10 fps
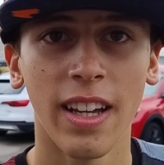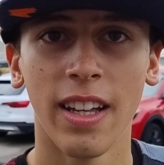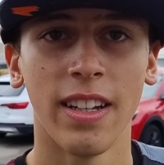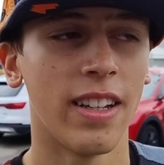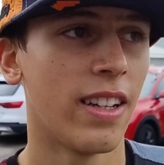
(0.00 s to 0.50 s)

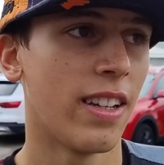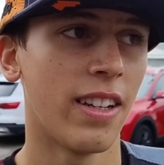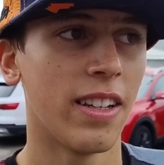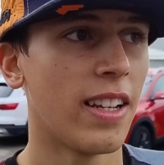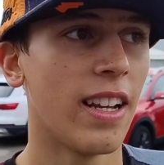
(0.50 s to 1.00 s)
And
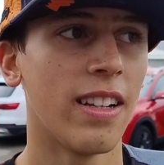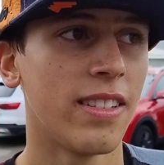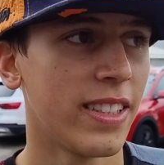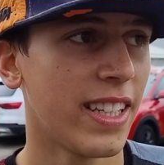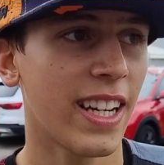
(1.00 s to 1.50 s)

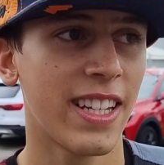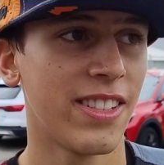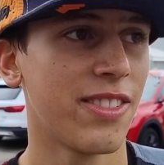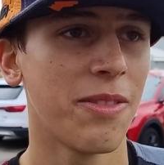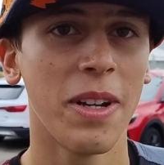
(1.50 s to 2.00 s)
the track
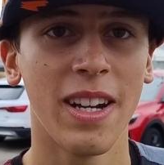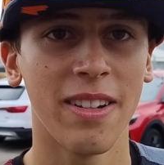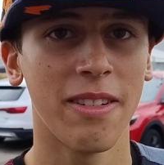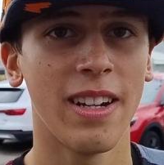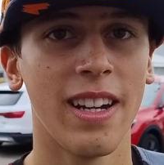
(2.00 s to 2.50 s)
is
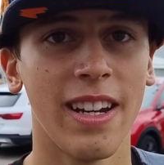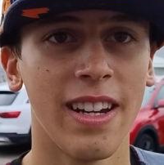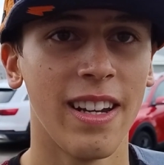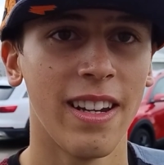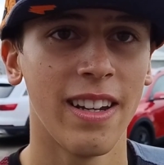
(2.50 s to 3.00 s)
really,
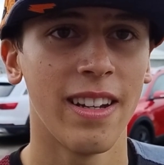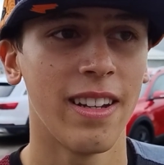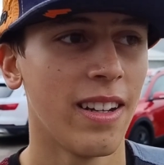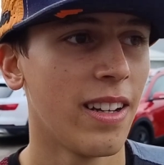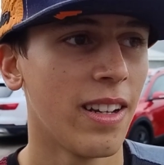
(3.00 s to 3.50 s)
really,
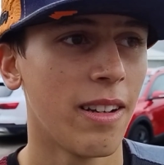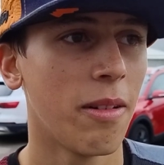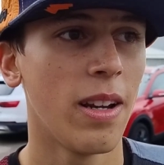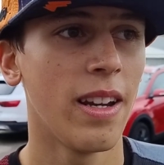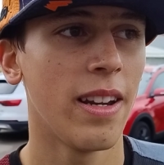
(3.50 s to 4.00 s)

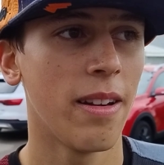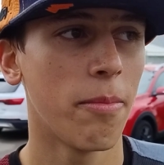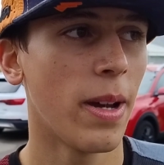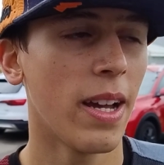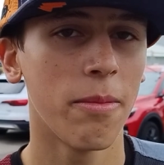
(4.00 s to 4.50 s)
really
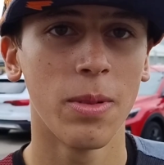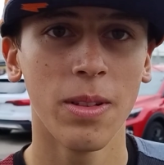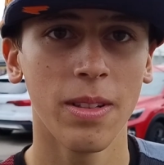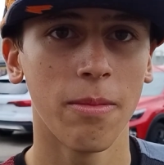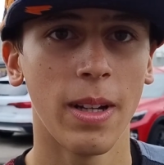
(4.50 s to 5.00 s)

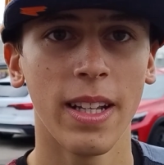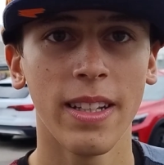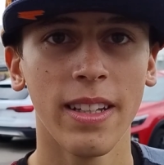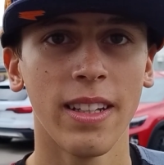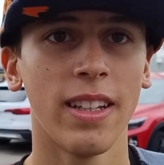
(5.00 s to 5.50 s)

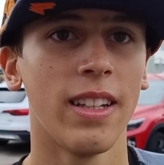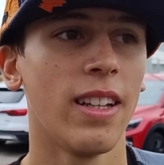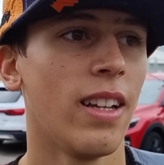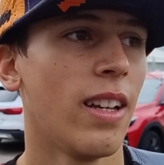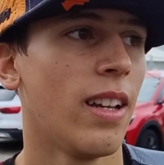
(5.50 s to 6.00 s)

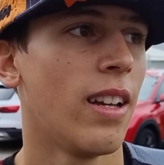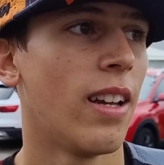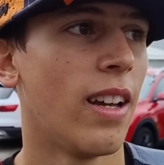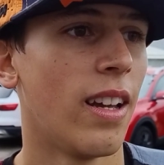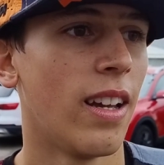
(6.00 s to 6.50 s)
muddy.
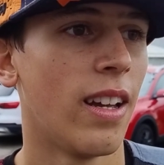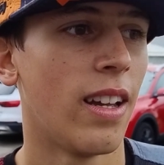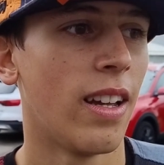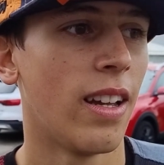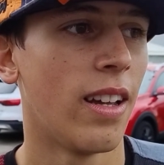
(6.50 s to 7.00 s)

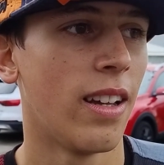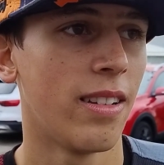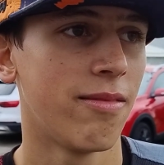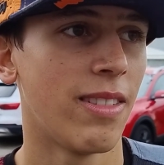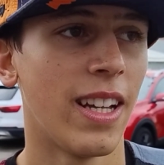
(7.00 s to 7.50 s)

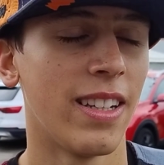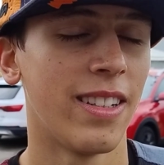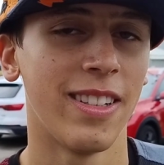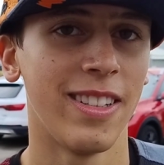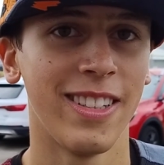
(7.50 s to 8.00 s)

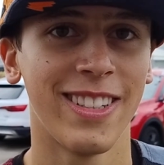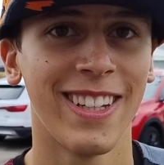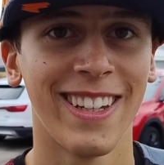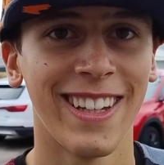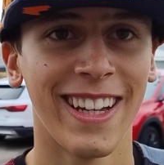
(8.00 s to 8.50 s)

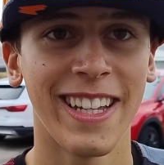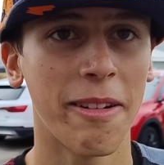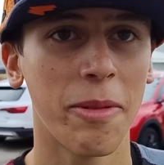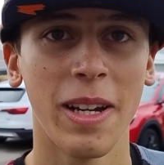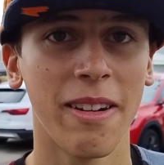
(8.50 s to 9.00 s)

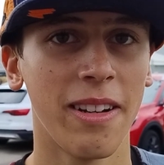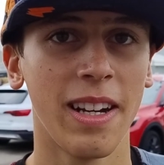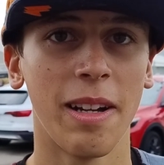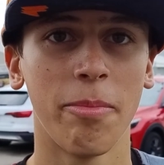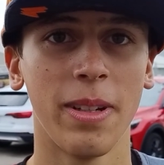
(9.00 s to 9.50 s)
I'm really,
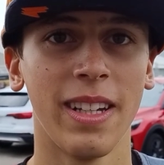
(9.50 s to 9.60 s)
really happy.